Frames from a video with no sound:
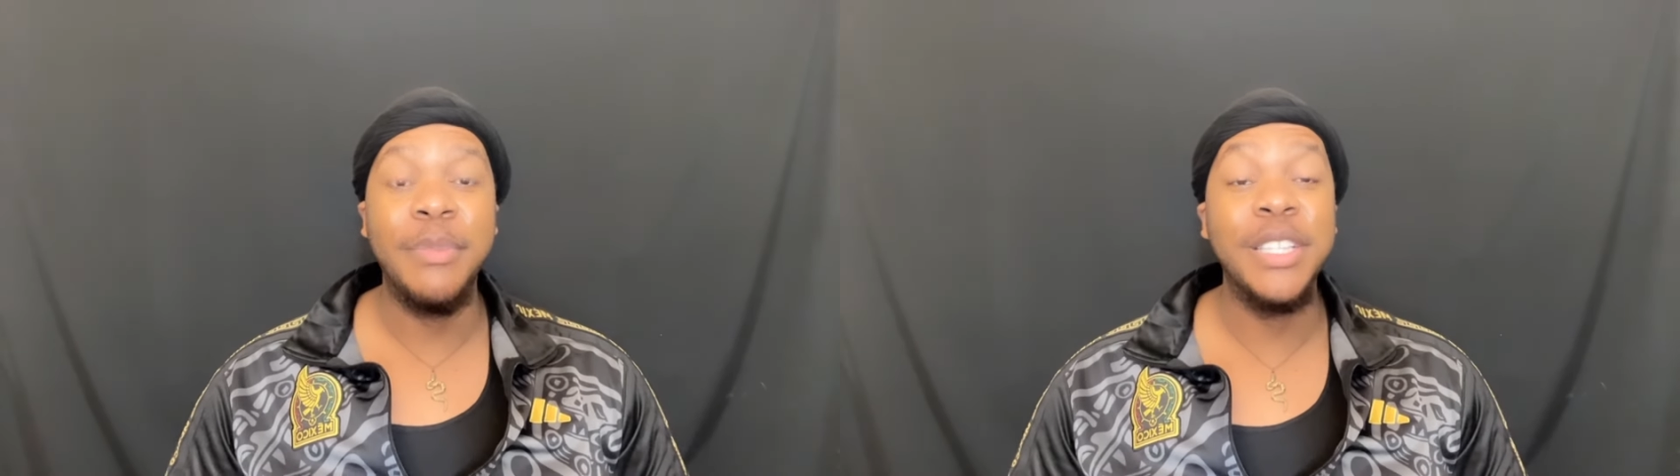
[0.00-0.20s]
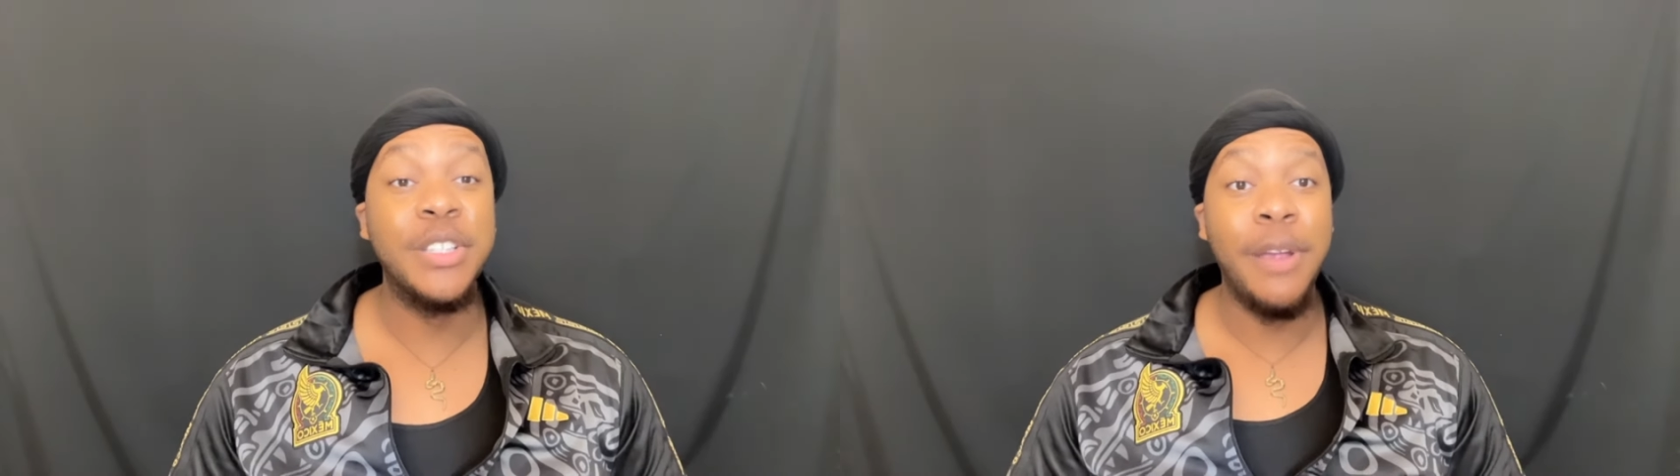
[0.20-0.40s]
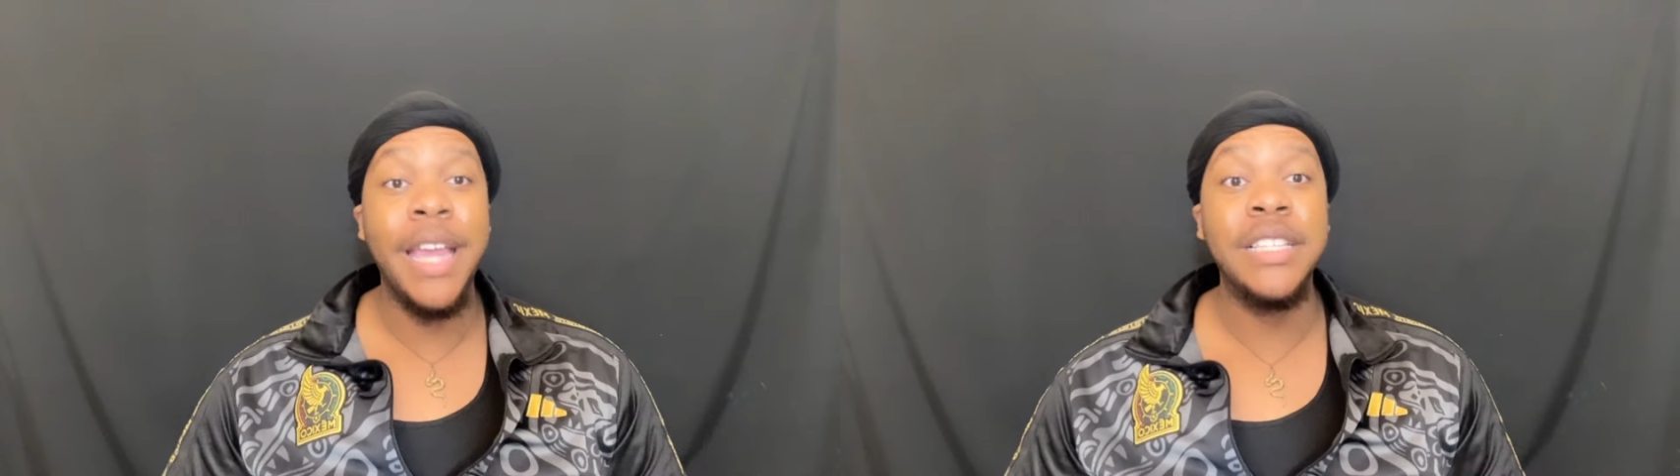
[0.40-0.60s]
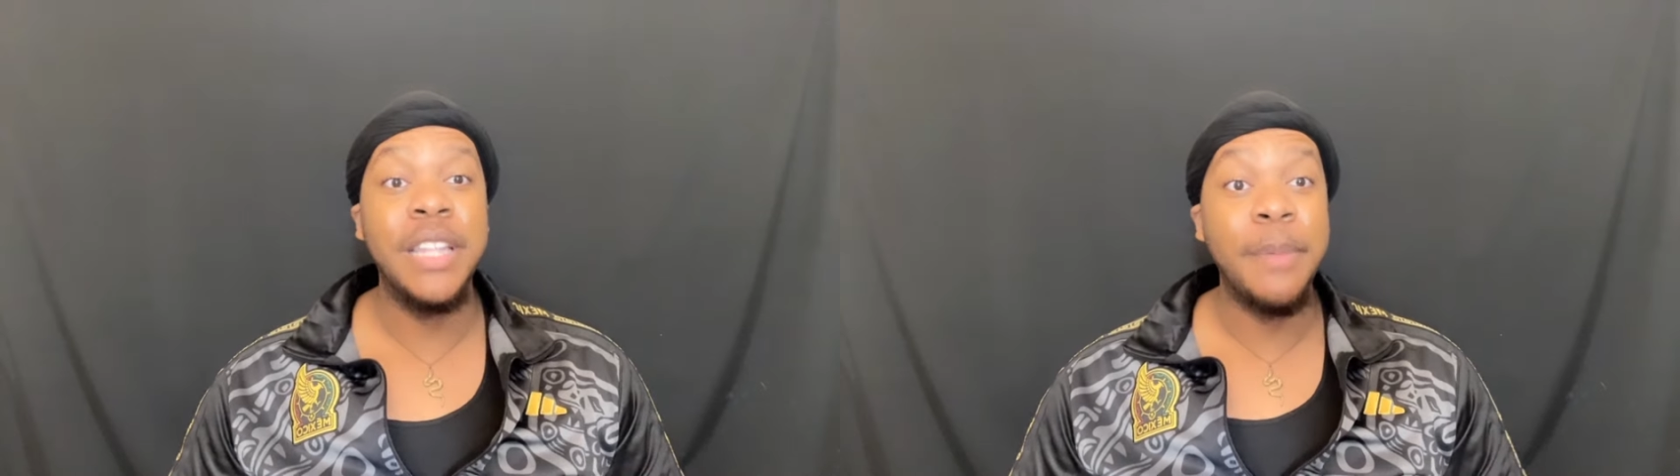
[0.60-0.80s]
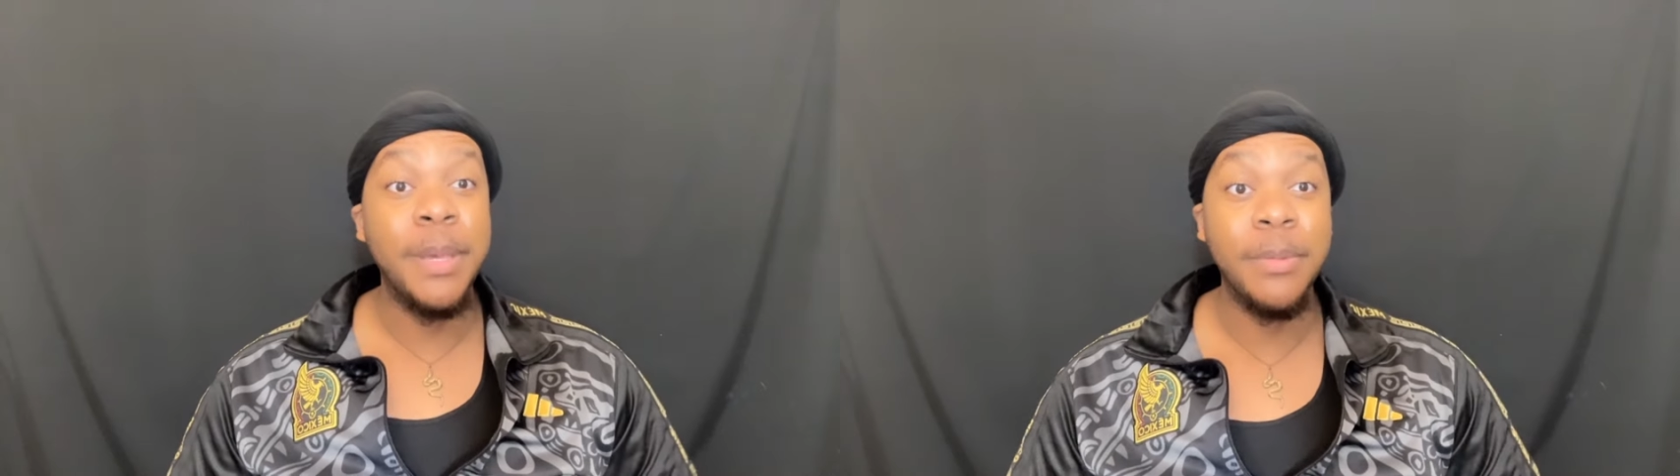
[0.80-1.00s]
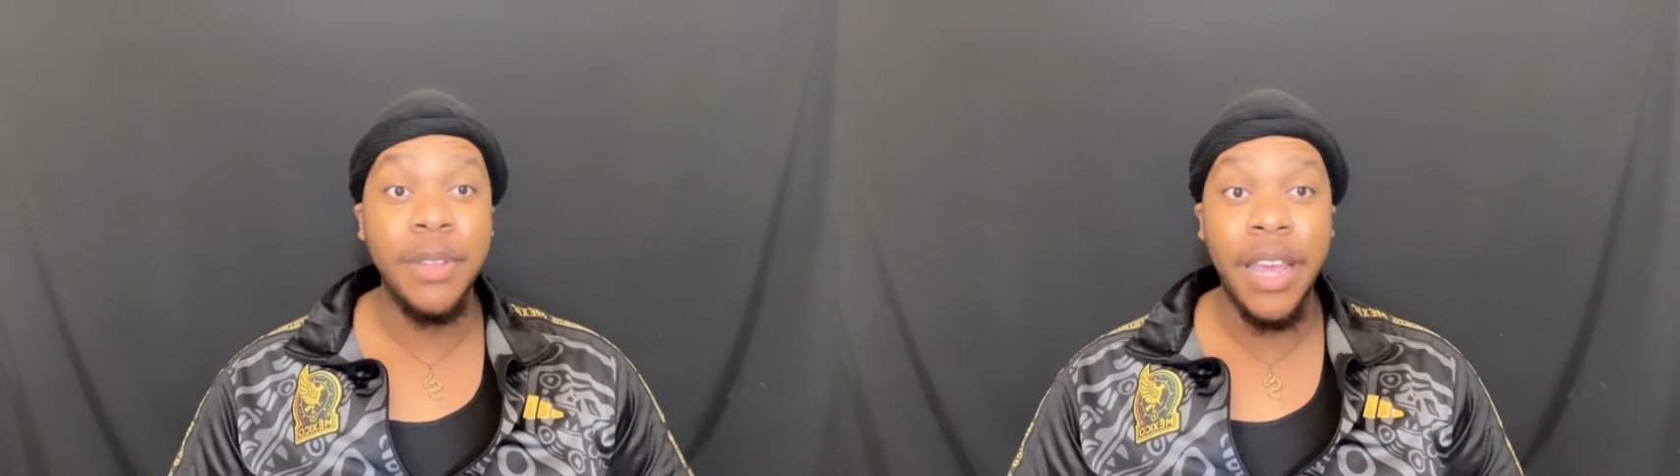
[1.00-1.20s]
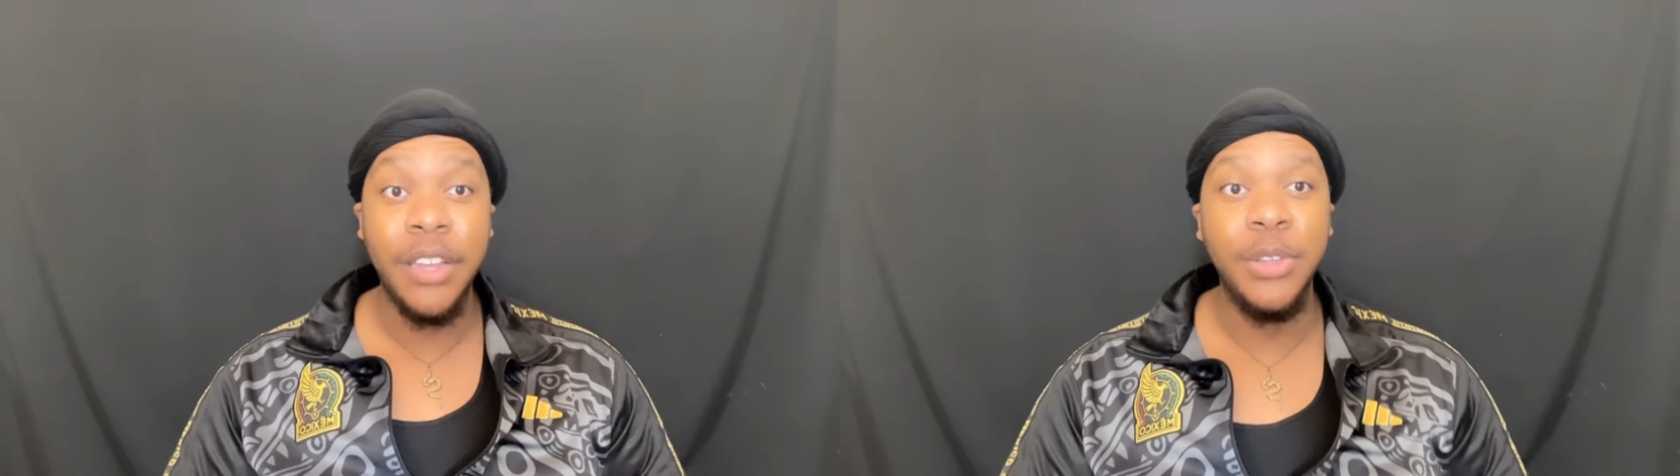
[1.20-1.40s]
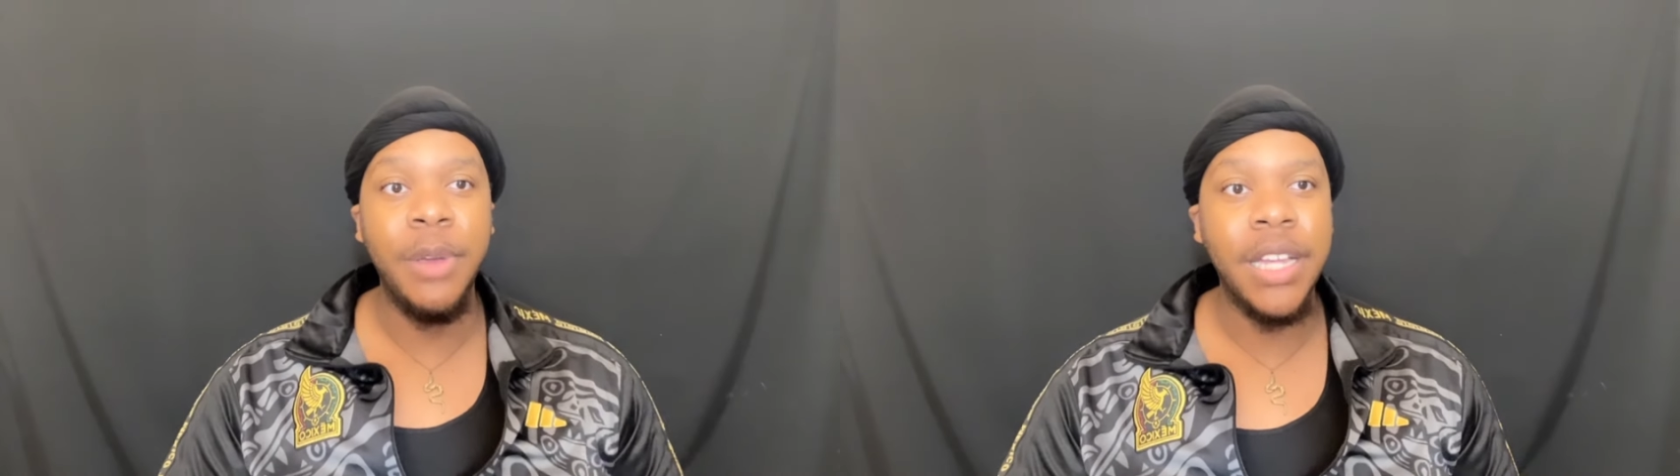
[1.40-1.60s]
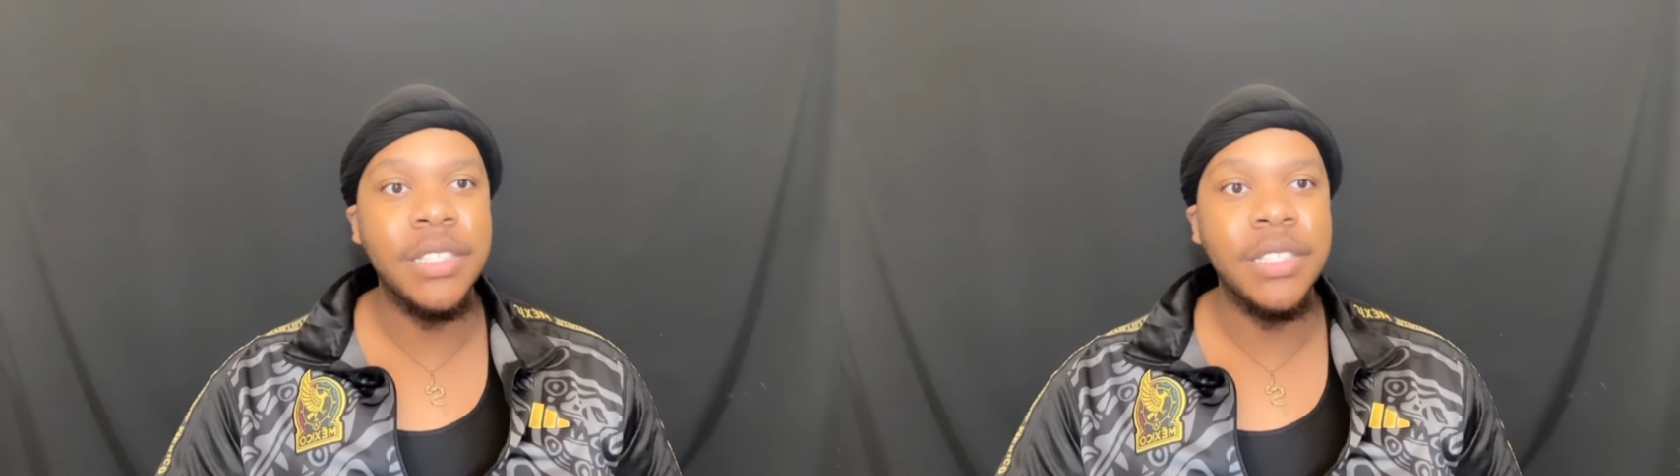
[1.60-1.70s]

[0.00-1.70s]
It's crazy that people, they do